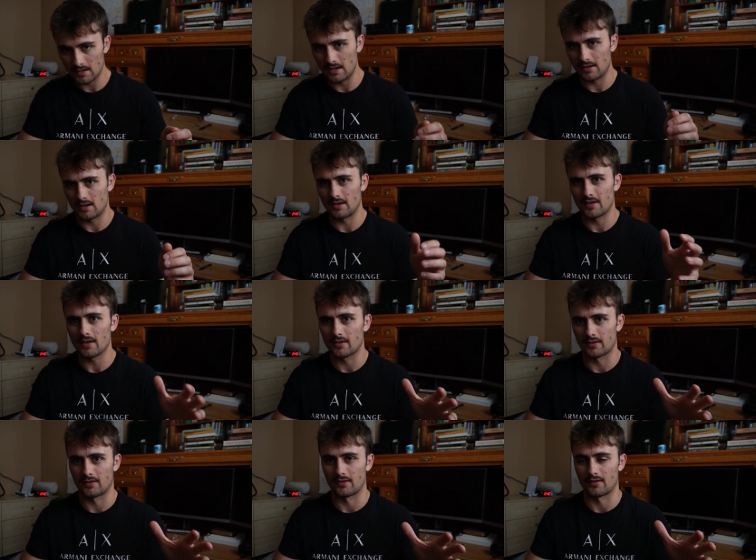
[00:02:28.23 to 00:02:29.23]
he says
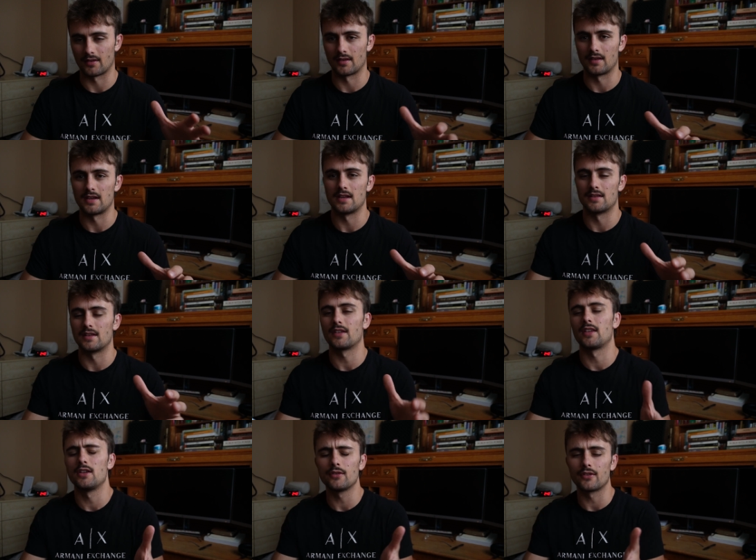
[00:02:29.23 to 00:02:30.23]
he
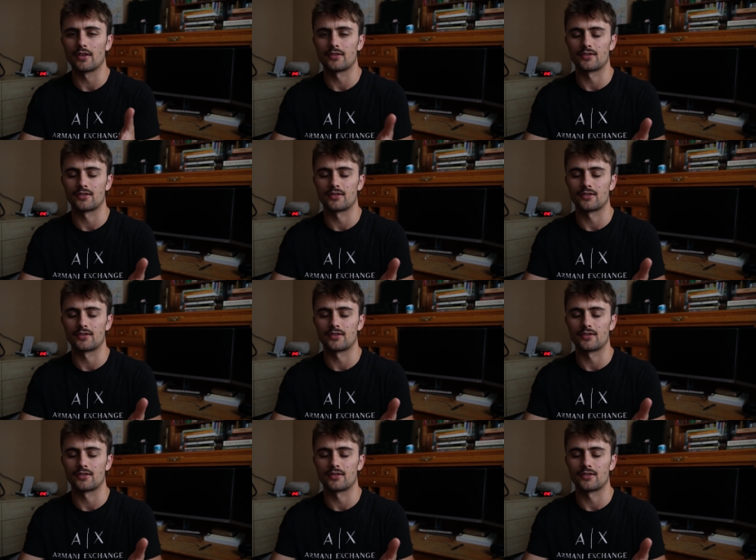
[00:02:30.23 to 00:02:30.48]
uses this